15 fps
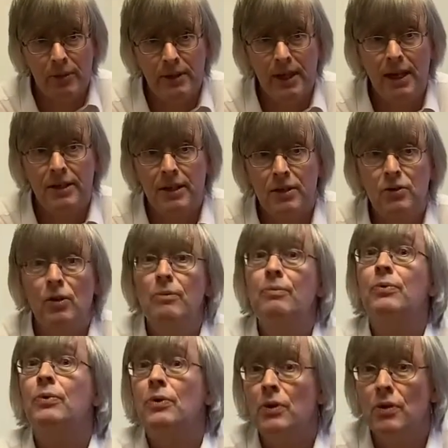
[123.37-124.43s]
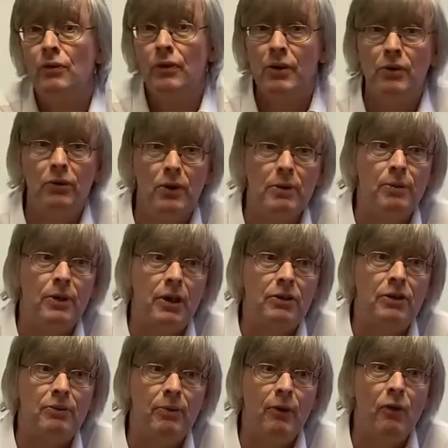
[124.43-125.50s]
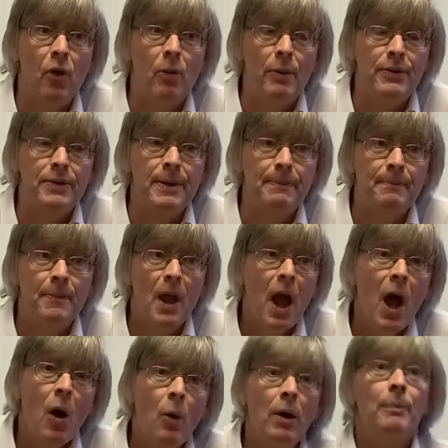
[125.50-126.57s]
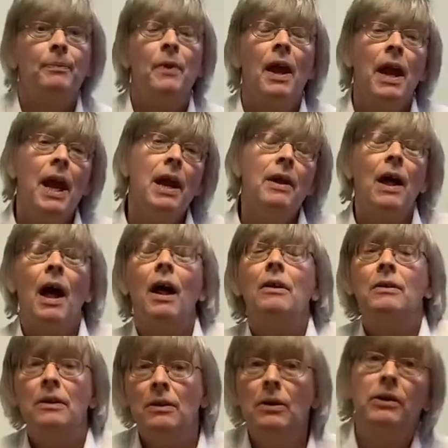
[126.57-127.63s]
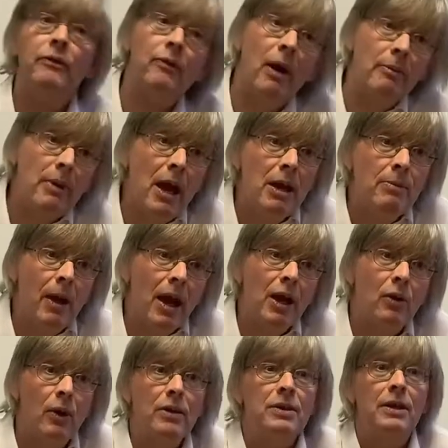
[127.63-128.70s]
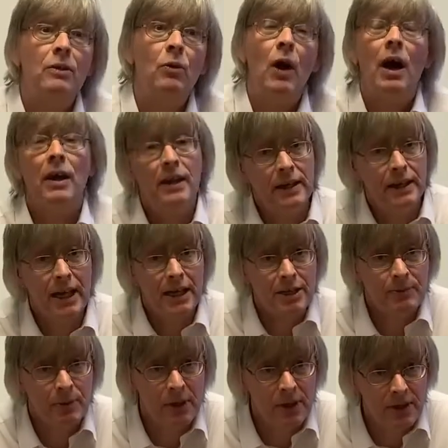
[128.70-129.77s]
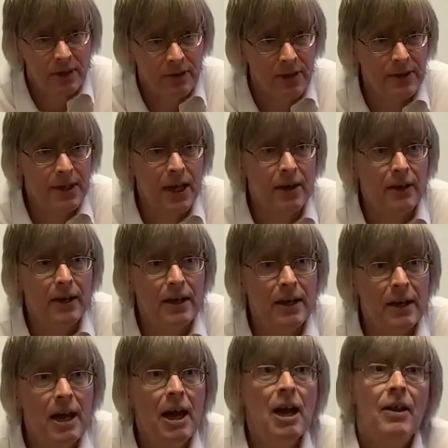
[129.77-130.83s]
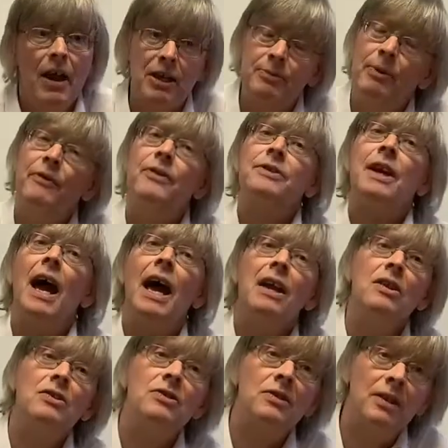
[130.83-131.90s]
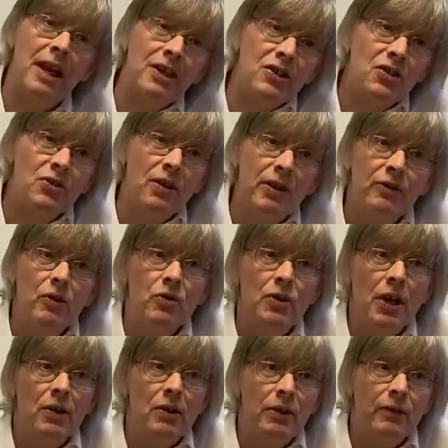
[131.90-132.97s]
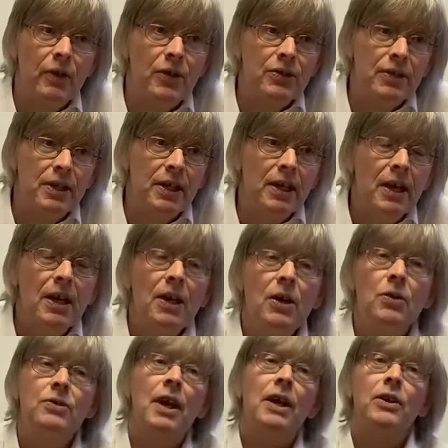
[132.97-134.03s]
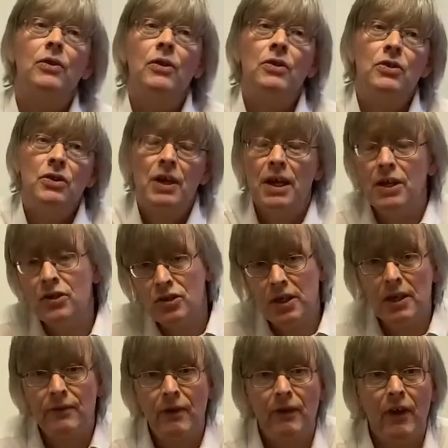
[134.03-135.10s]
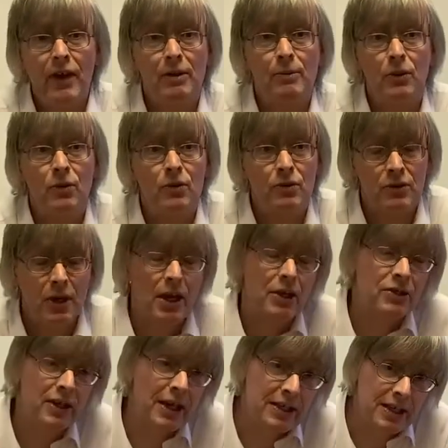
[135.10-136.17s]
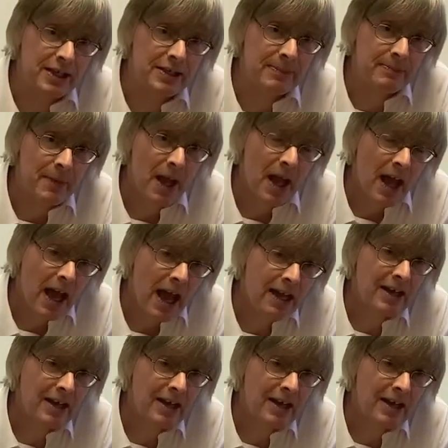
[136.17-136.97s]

data to improve reproductive performance. Well, I'll conclude, if I may, by quoting a leading expert in this area. That's Professor Hans Lenstra of Utrecht University, who's Editor-in-Chief of Animal Genetics. And